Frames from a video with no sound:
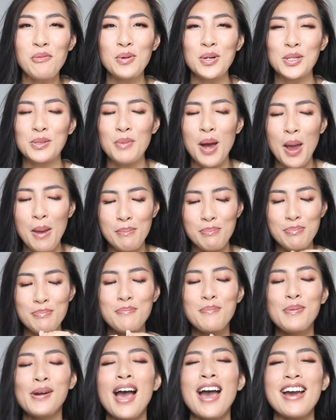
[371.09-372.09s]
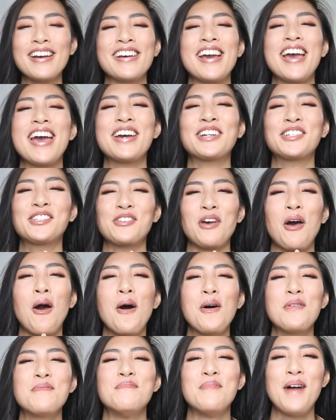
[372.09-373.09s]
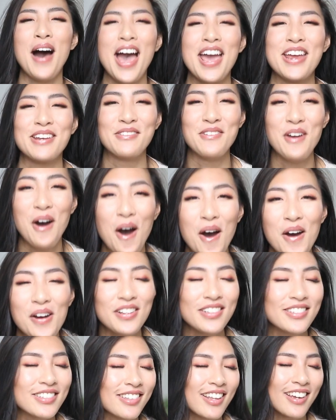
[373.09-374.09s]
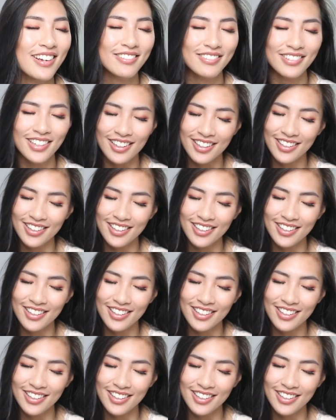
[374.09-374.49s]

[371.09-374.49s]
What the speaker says: was my blackheads on my nose. Like,